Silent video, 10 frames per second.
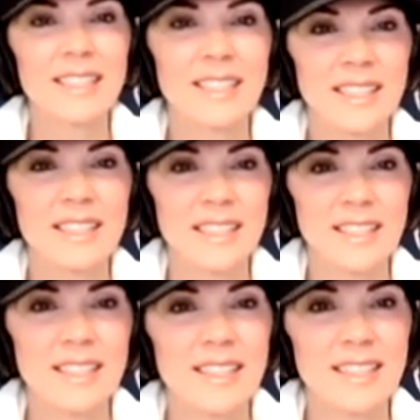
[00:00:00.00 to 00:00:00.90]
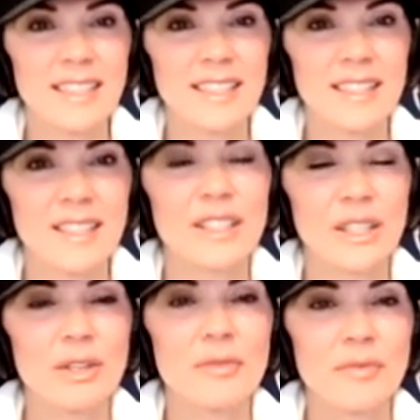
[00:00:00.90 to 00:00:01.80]

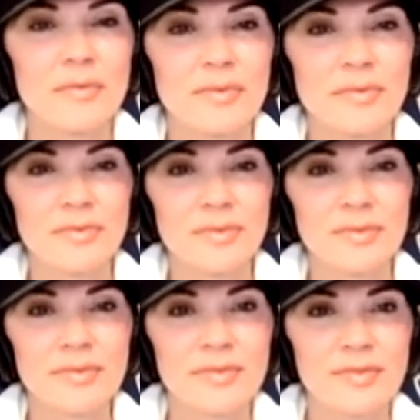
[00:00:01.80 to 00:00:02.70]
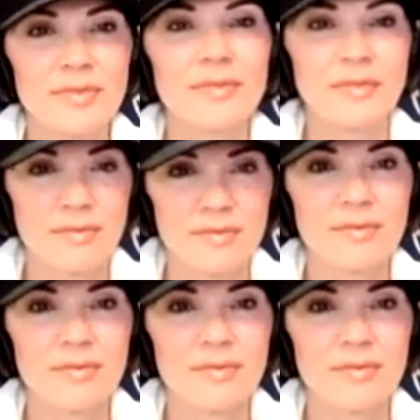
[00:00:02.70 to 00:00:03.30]
The person shown says nothing.